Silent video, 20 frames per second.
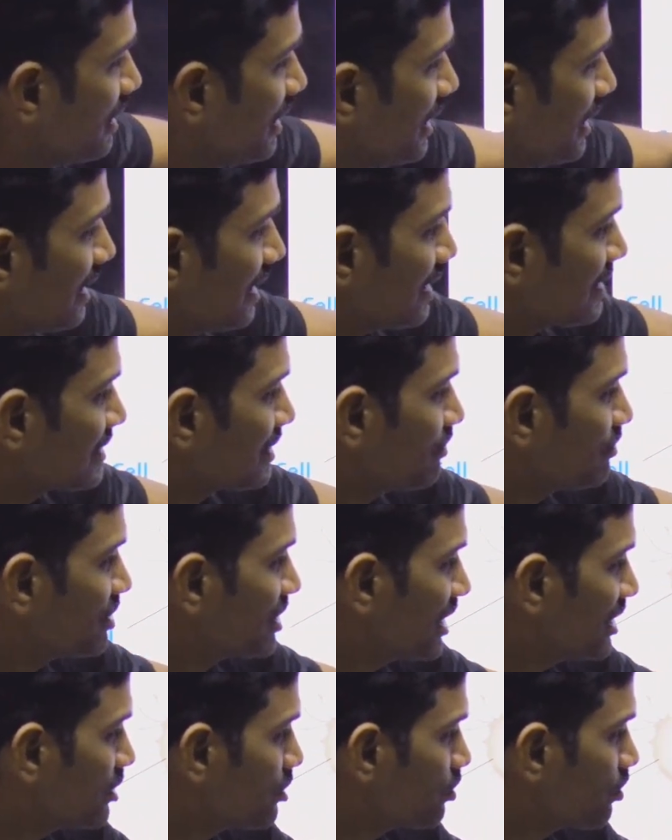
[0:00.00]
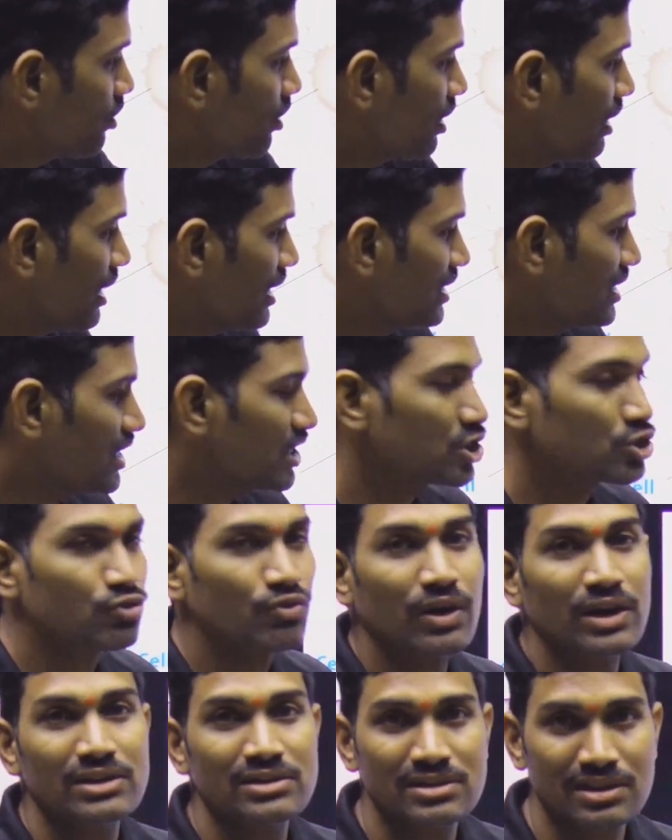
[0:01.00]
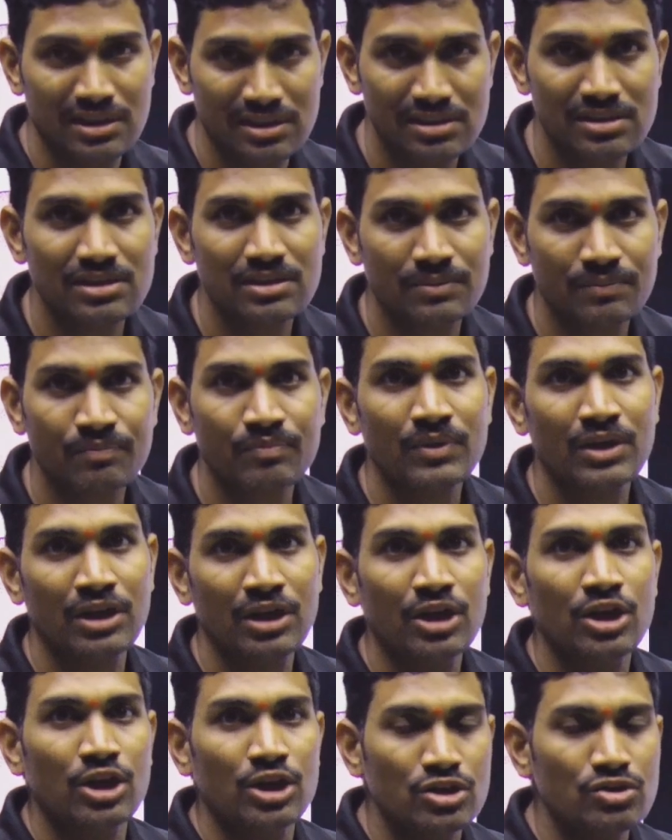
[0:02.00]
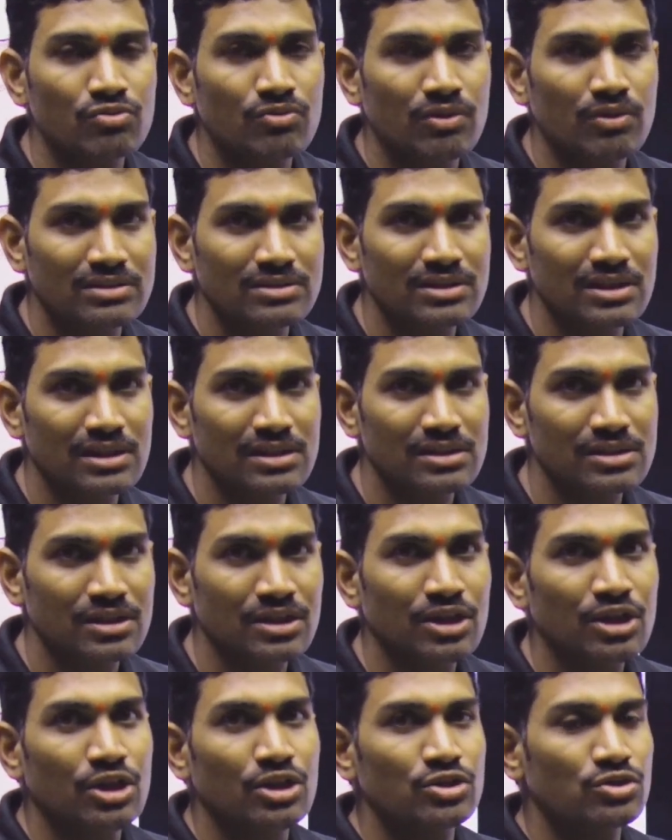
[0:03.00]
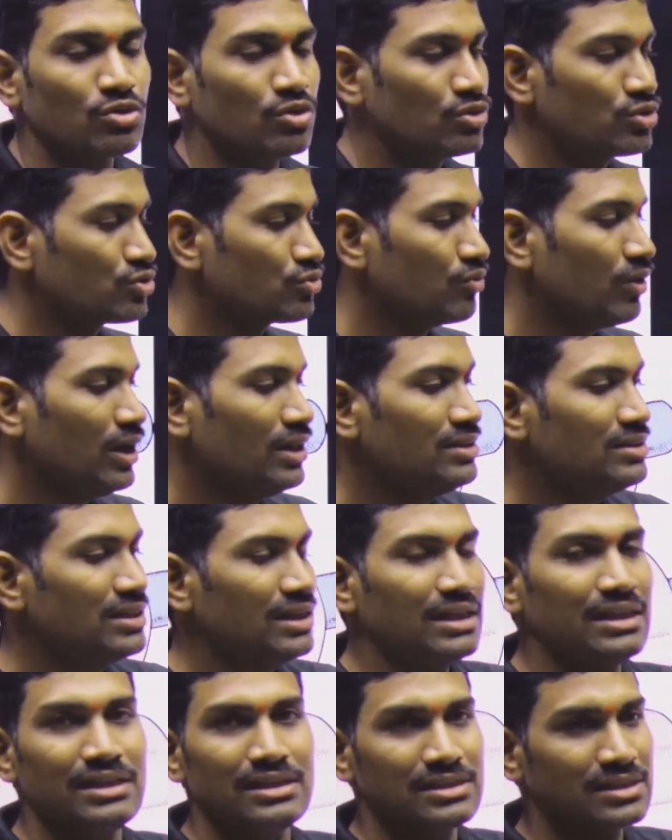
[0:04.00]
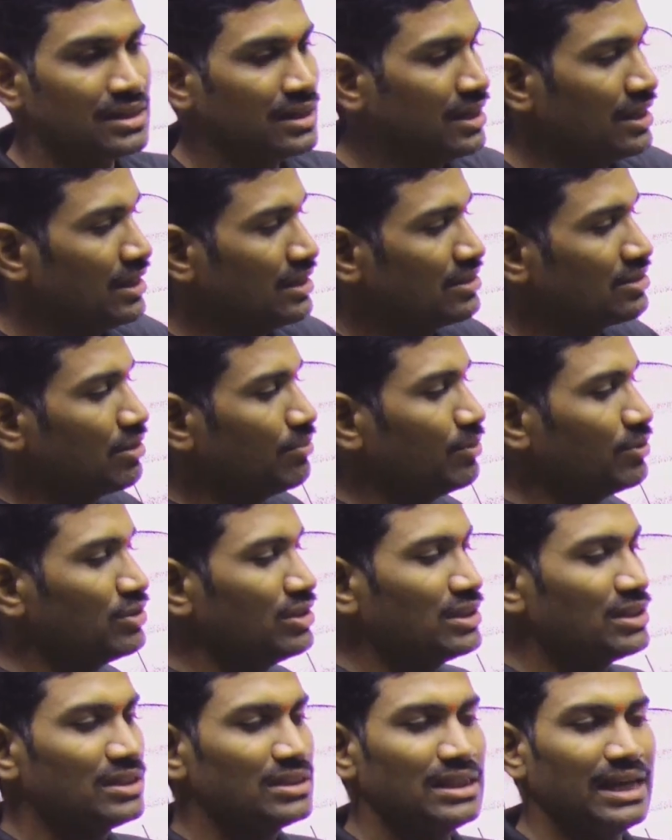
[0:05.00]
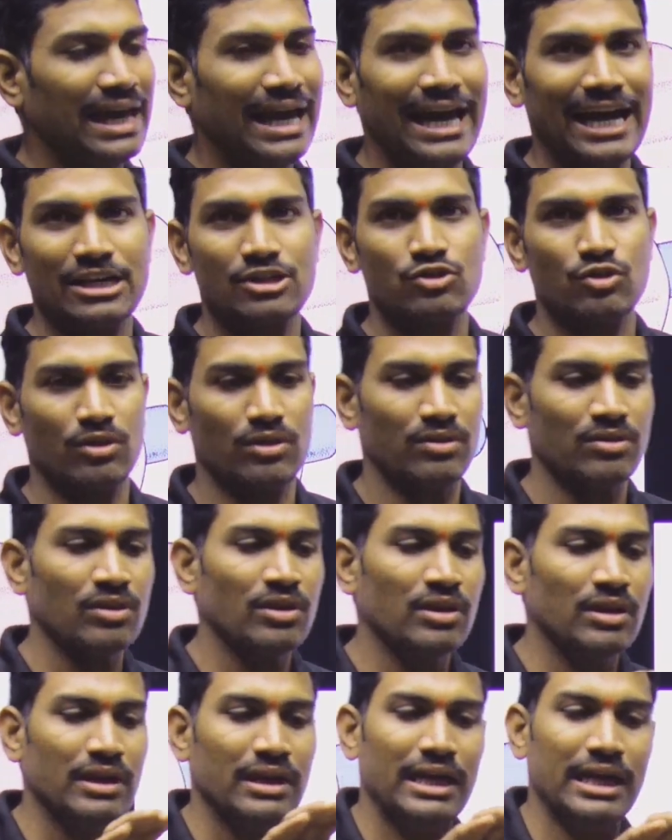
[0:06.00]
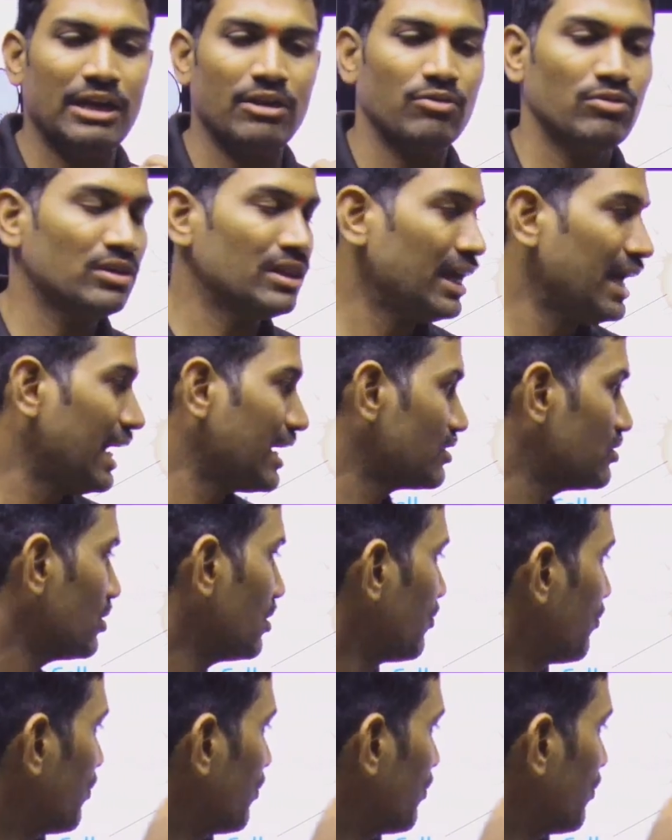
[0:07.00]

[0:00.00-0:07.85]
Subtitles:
there are some cells called as the Schwann cells. Schwann cells. So Schwann cells, suppose this is the axon. Around the axon,